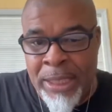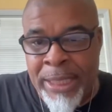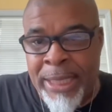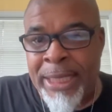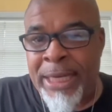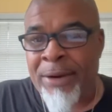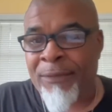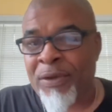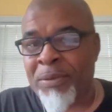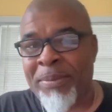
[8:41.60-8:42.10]

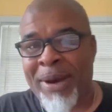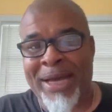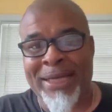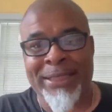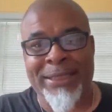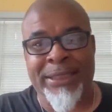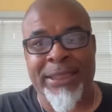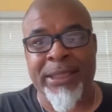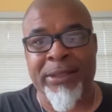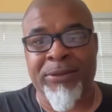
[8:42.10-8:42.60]
Can everybody
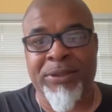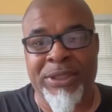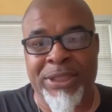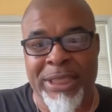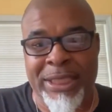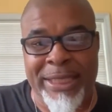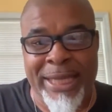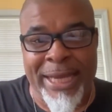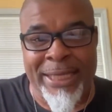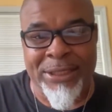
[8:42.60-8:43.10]
still
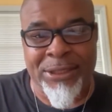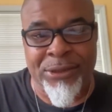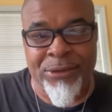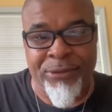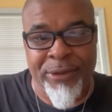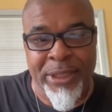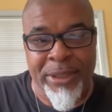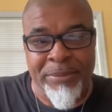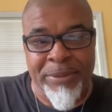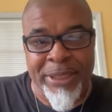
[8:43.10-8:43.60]
see that
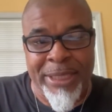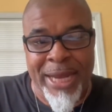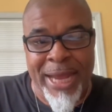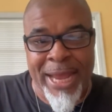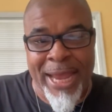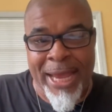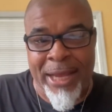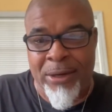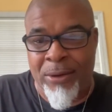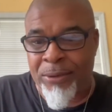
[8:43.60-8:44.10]
stream that I
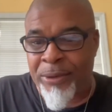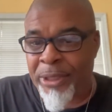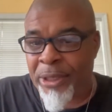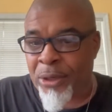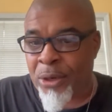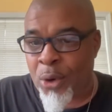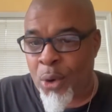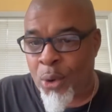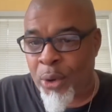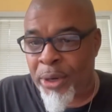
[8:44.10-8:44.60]
had on
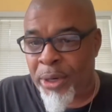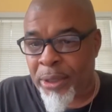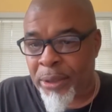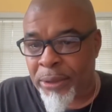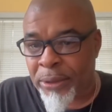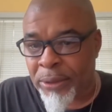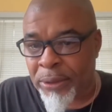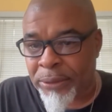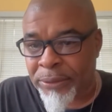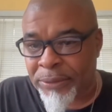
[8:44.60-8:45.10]
there or
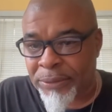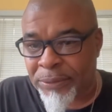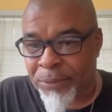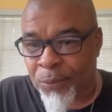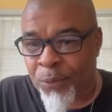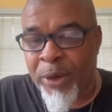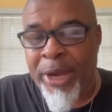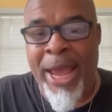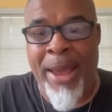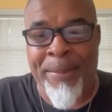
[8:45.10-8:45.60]

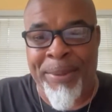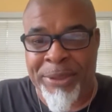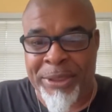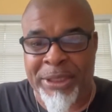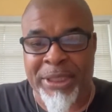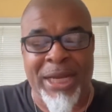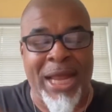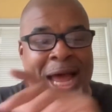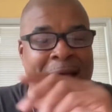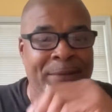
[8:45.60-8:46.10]
what happened to
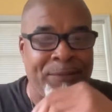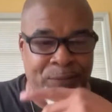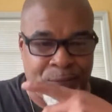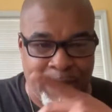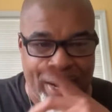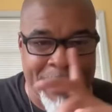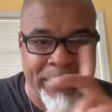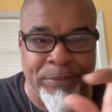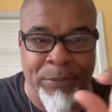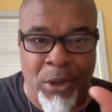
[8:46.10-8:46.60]
the live?
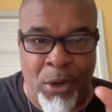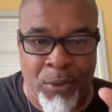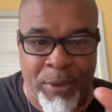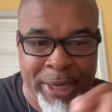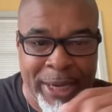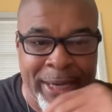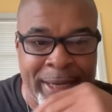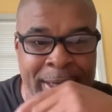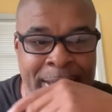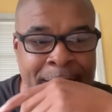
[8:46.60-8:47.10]
Right.
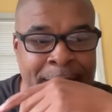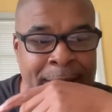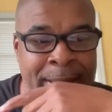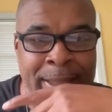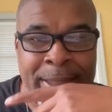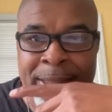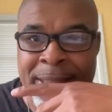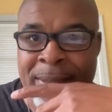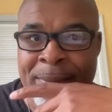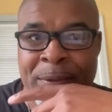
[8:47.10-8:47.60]
Okay.
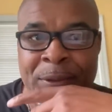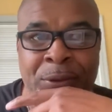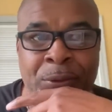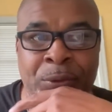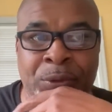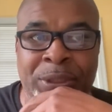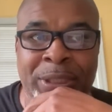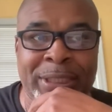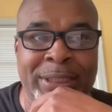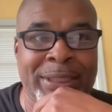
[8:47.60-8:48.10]
Give me two
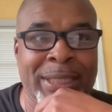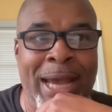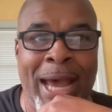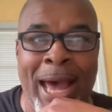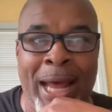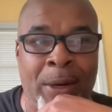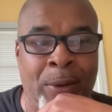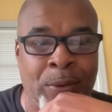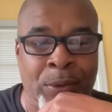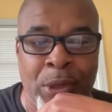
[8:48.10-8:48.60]
ticks.
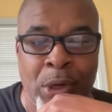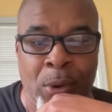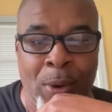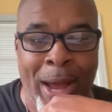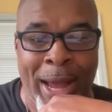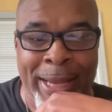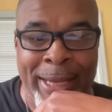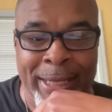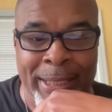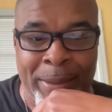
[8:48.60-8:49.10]
I don't know.
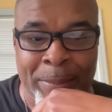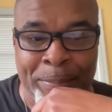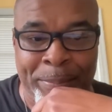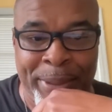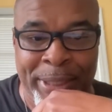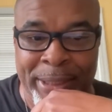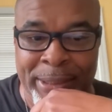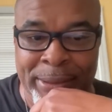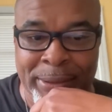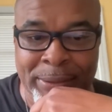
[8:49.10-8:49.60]
I hit a
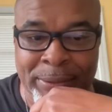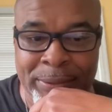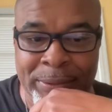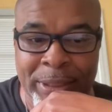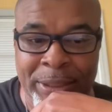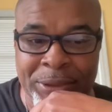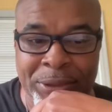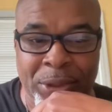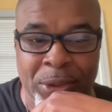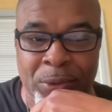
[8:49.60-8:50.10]
button.
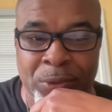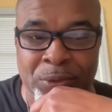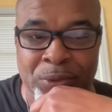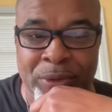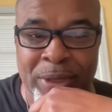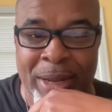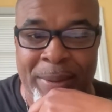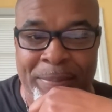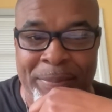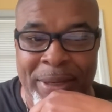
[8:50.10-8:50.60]
I told you
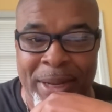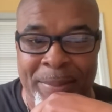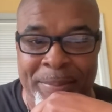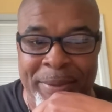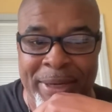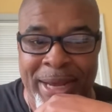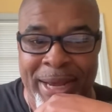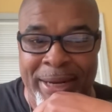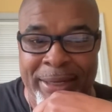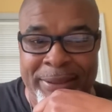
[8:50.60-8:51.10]
I'm I'm
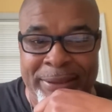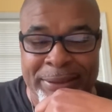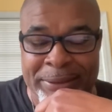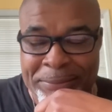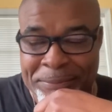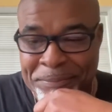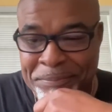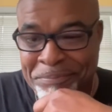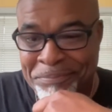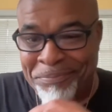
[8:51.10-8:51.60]
not uh
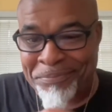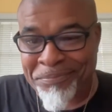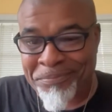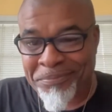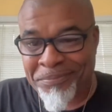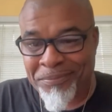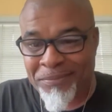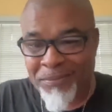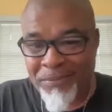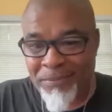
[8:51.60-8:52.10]

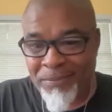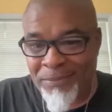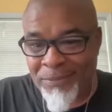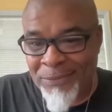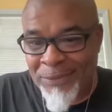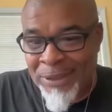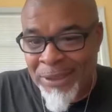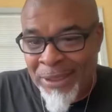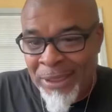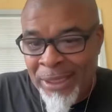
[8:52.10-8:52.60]

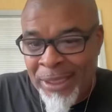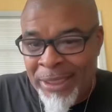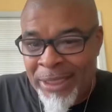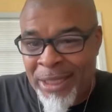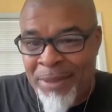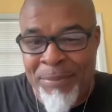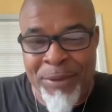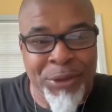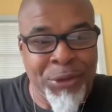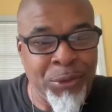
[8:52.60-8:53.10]

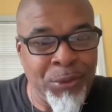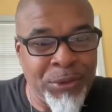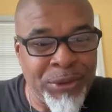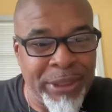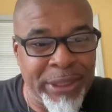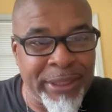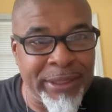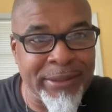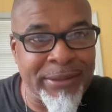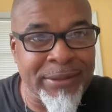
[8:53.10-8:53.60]
give me two
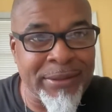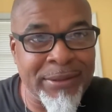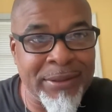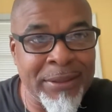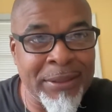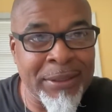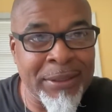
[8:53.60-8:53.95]
ticks.